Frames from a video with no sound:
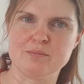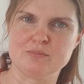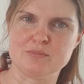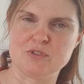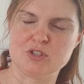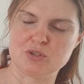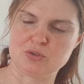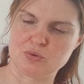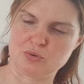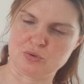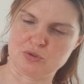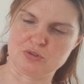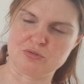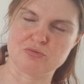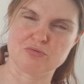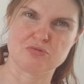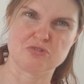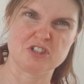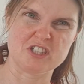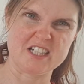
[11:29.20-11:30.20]
to sort
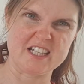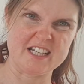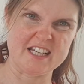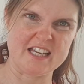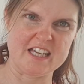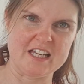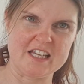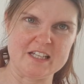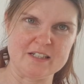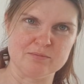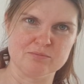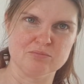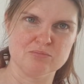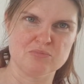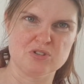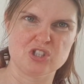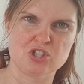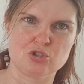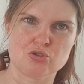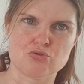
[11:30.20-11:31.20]
of really
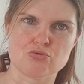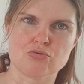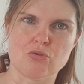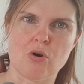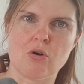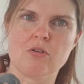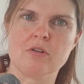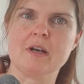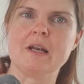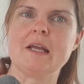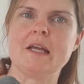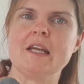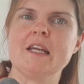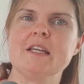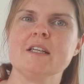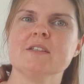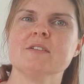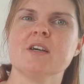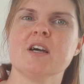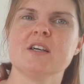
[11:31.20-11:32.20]

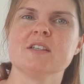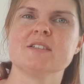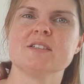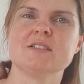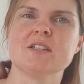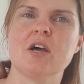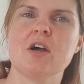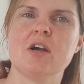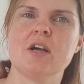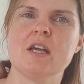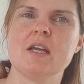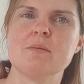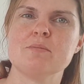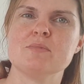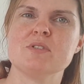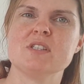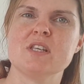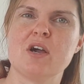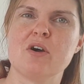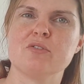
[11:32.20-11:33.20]
strongly assert
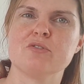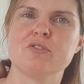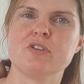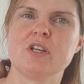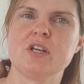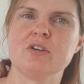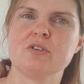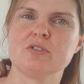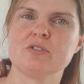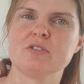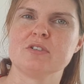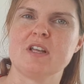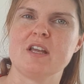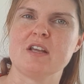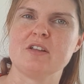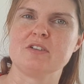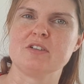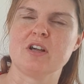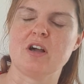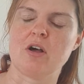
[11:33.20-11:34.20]
himself, and
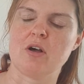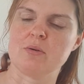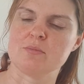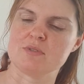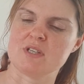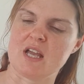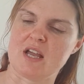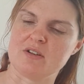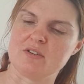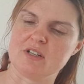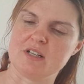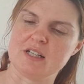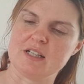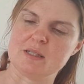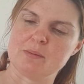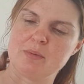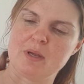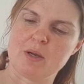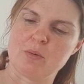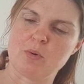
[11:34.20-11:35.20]
he'll calm down a
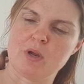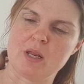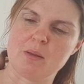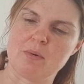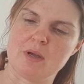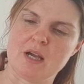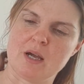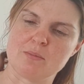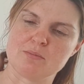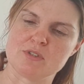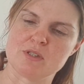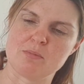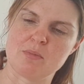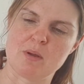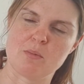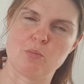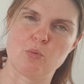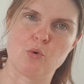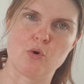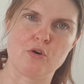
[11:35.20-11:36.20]
little bit when he becomes a
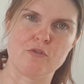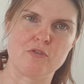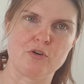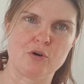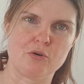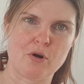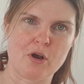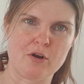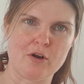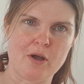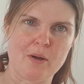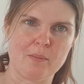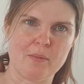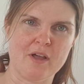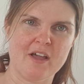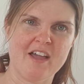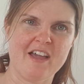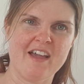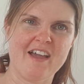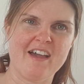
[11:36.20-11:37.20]
bit more of a grown-up.
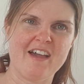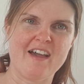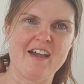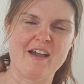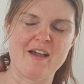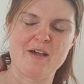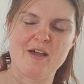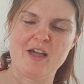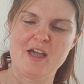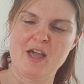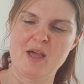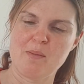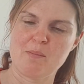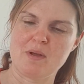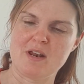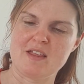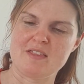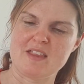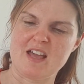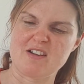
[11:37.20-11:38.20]

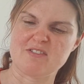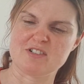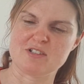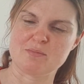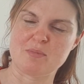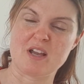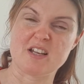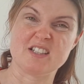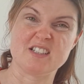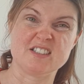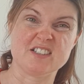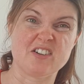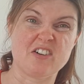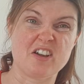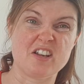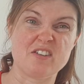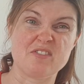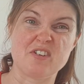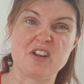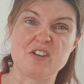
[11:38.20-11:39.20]
But in that respect, he's
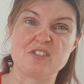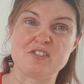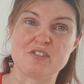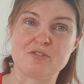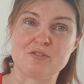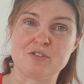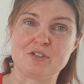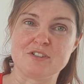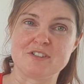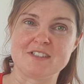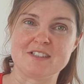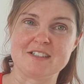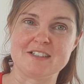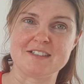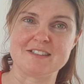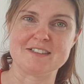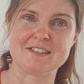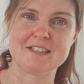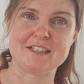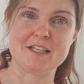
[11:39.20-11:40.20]
kind of no different
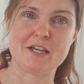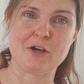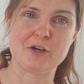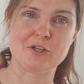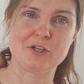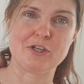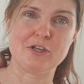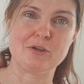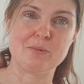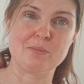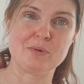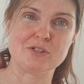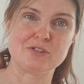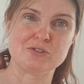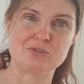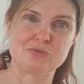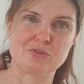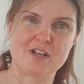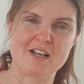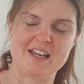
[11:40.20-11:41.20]
to young
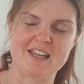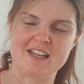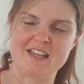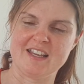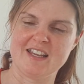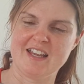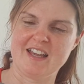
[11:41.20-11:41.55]
humans, really.